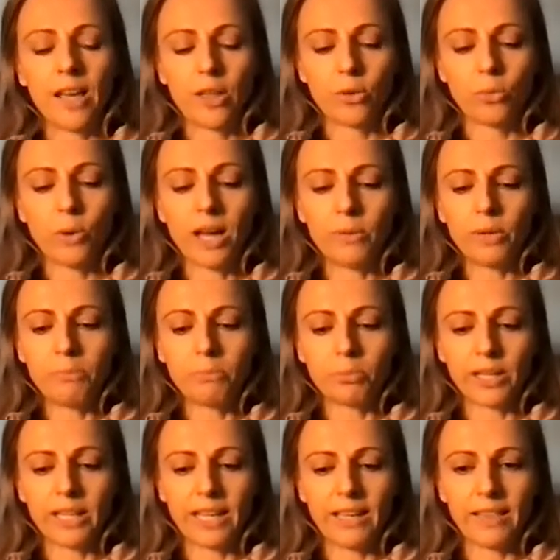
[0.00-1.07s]
The way we
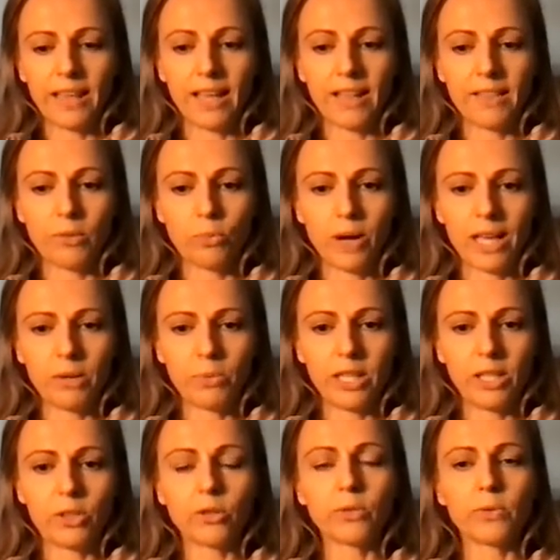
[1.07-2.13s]
breathe and the way we
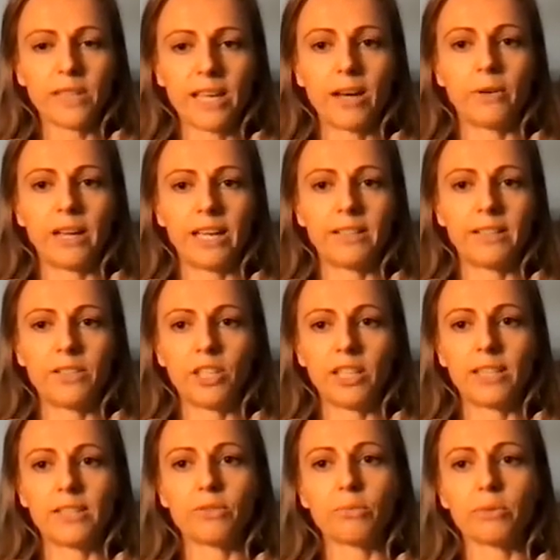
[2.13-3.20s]
use our
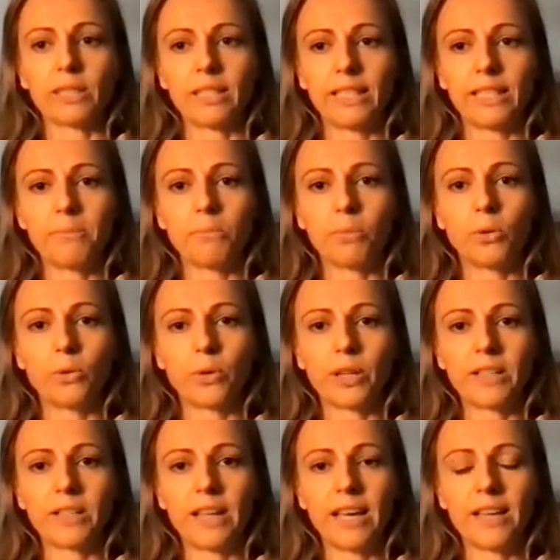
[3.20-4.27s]
energy is really
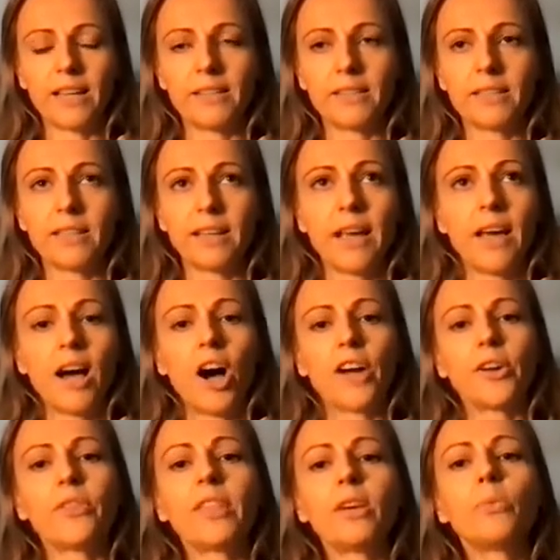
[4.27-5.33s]
important, and I
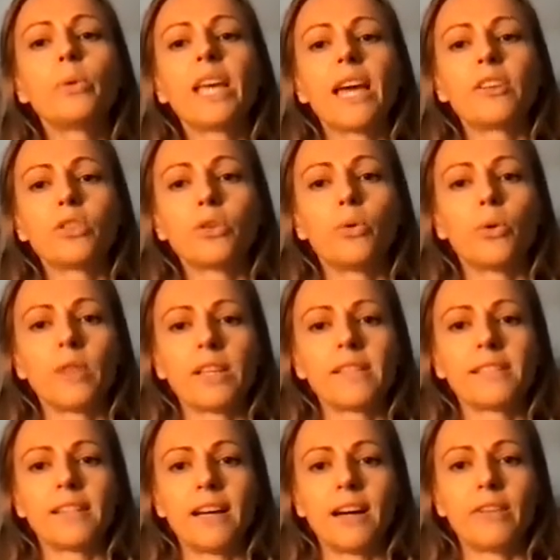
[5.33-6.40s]
don't think we get taught this
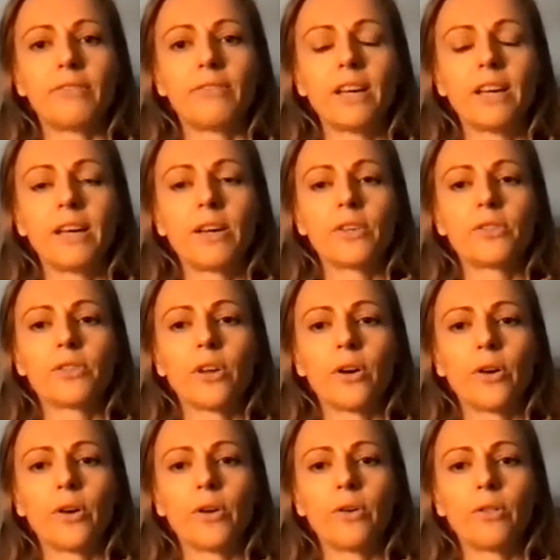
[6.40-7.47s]
enough.
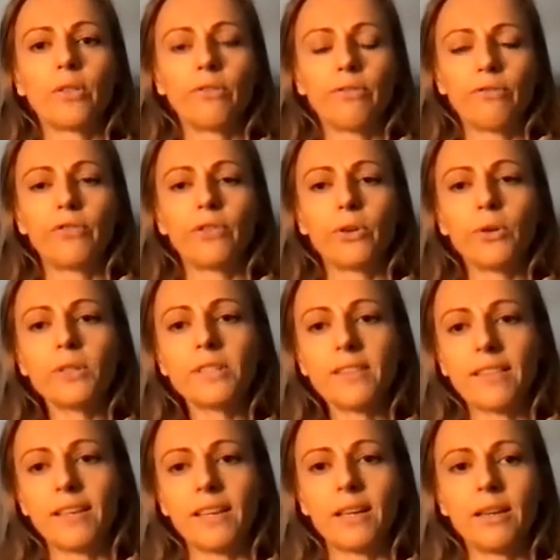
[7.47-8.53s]
So the first
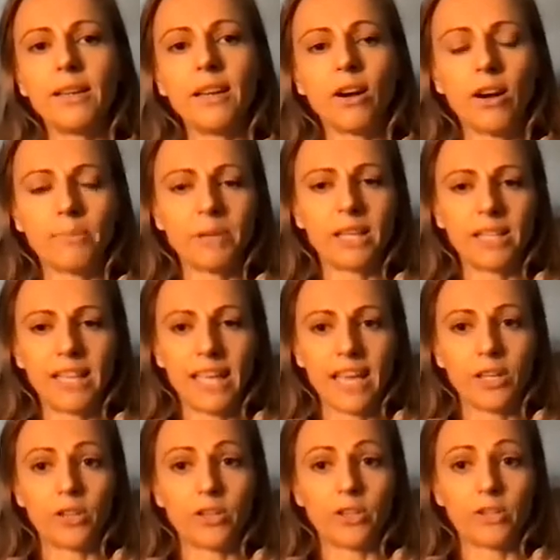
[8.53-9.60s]
thing I'm going to get
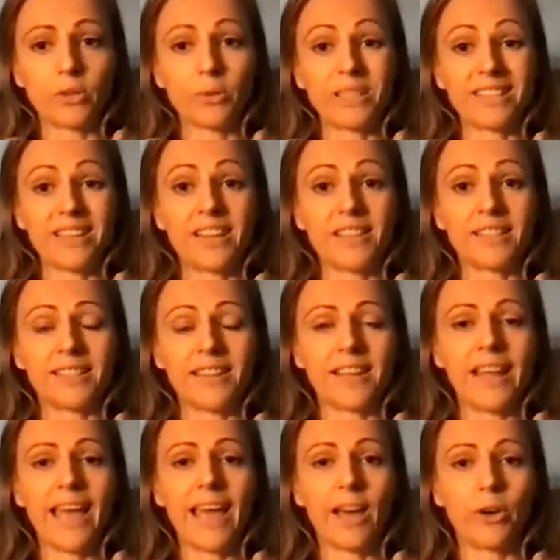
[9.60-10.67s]
you to do is
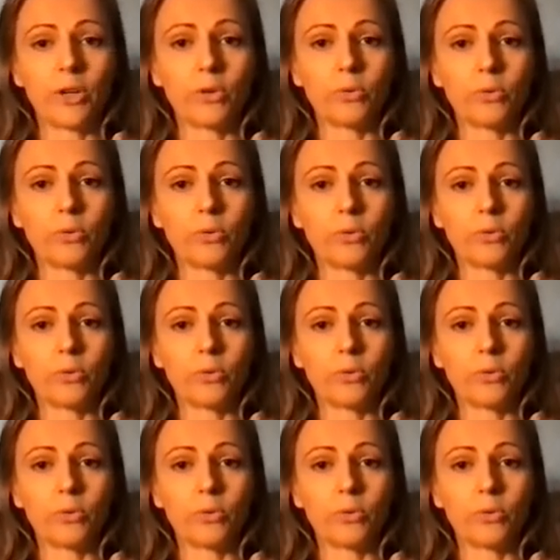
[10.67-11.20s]
understand how you're